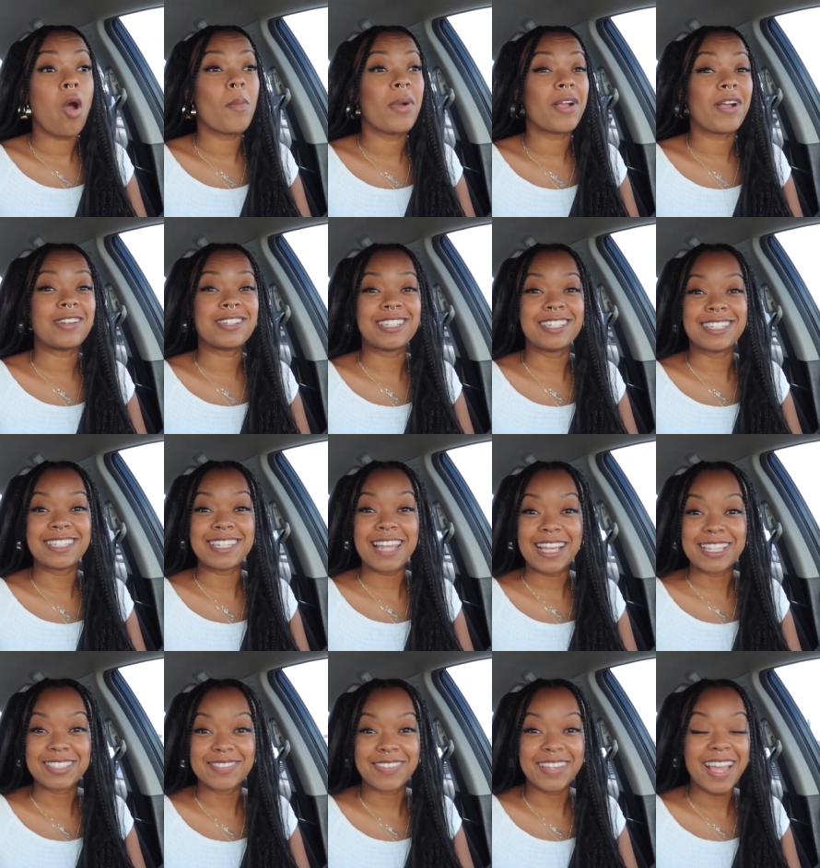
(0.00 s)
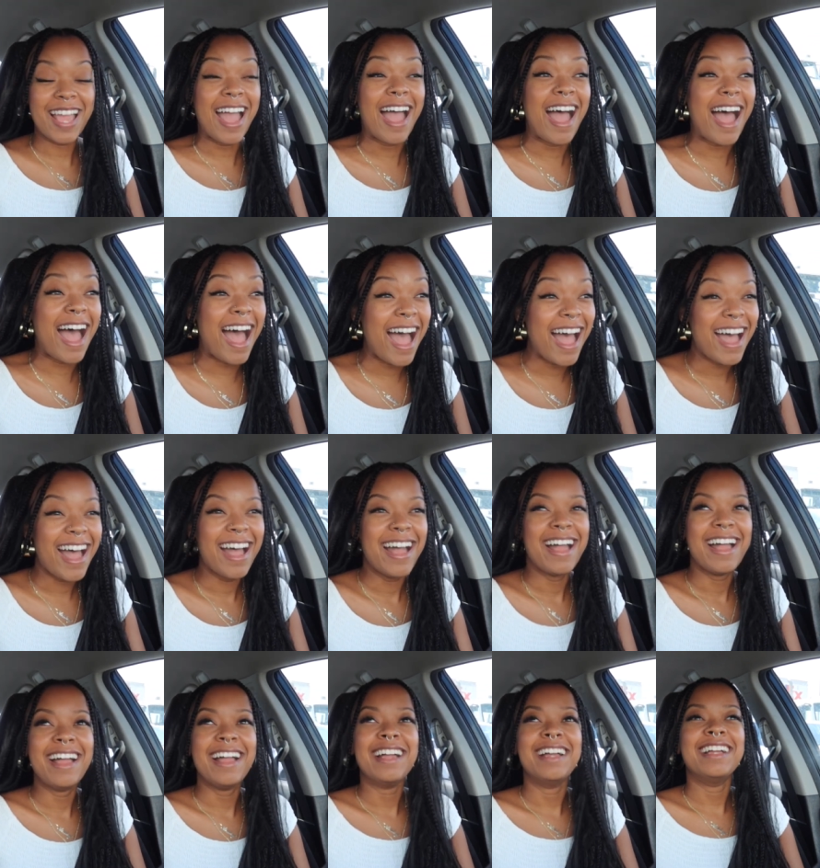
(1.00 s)
Oh my gosh, she just texted
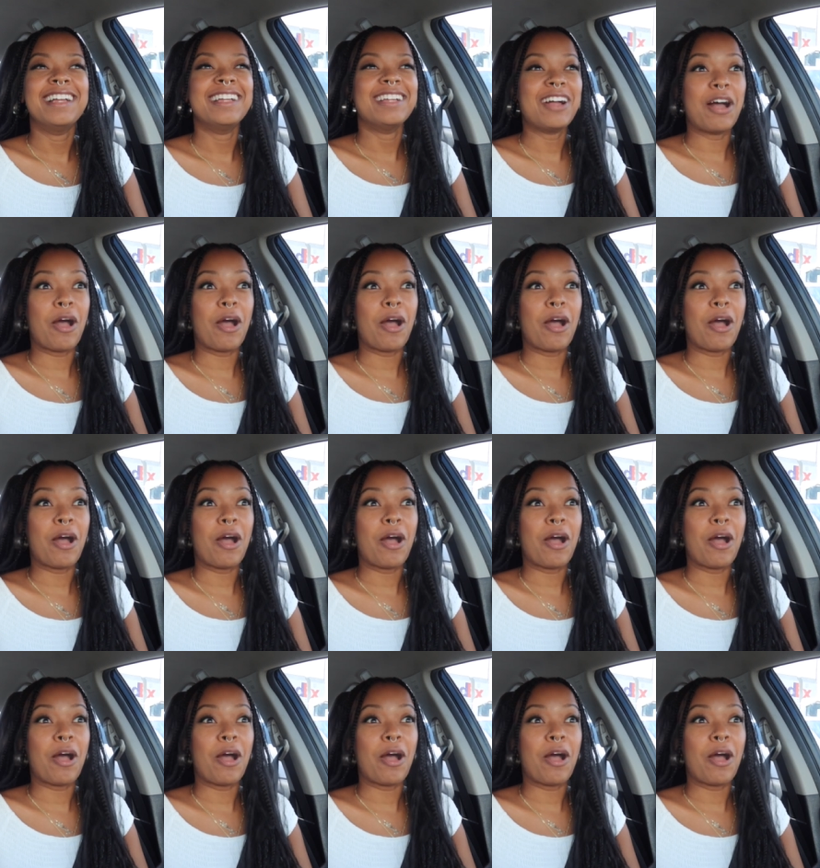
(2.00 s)
me.